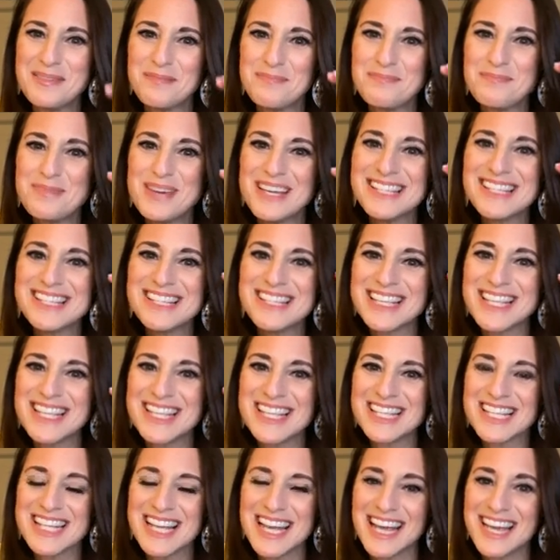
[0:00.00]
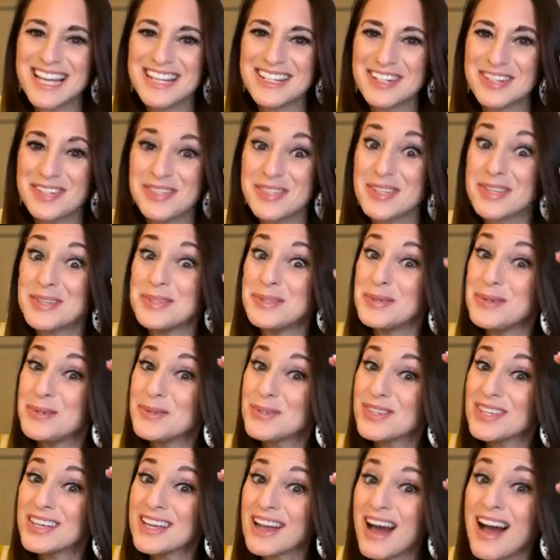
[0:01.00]
meets the standards, and
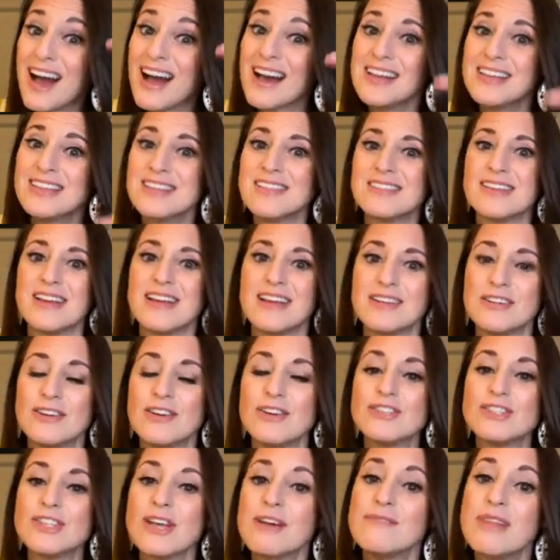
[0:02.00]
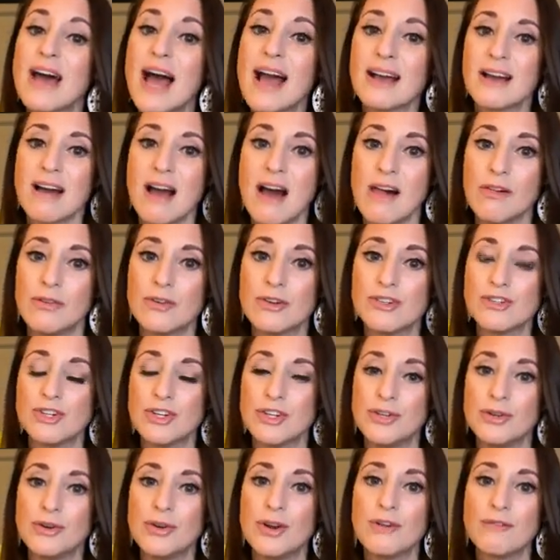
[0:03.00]
usually high standards, of that college or
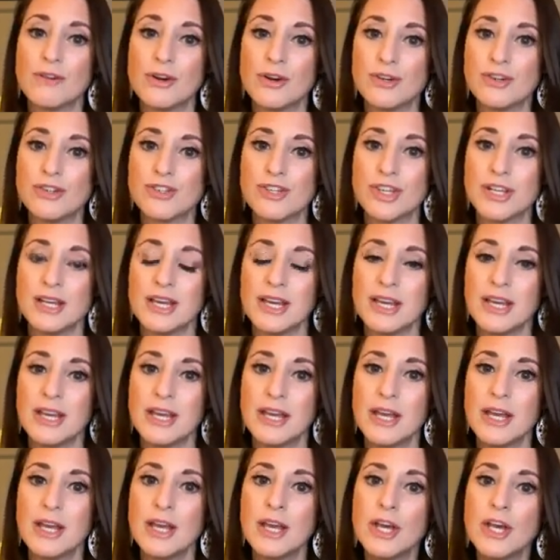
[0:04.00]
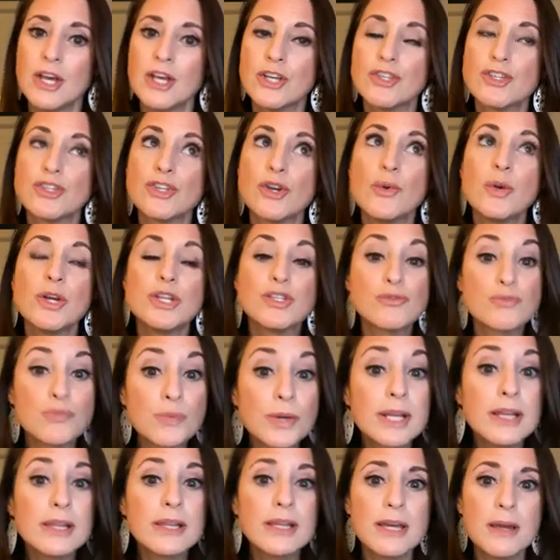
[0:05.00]
university. So it's
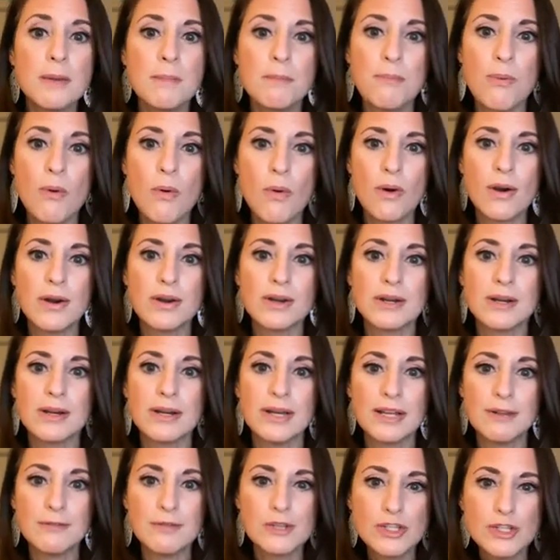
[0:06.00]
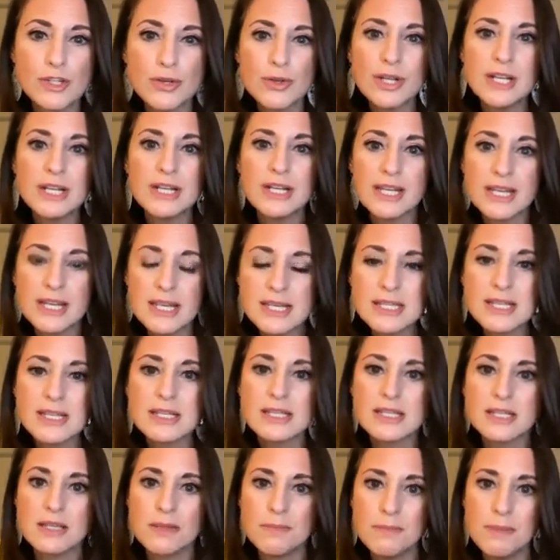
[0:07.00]
really important, if a student
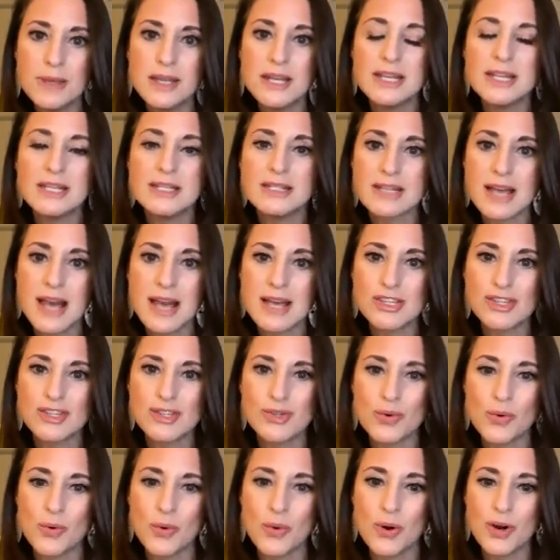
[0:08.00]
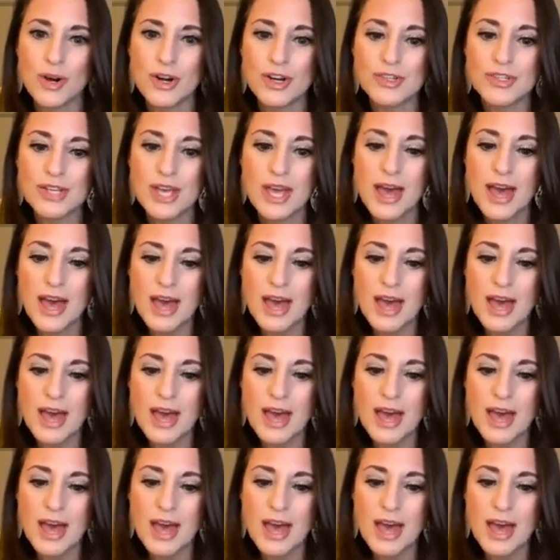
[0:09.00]
isn't submitting test scores,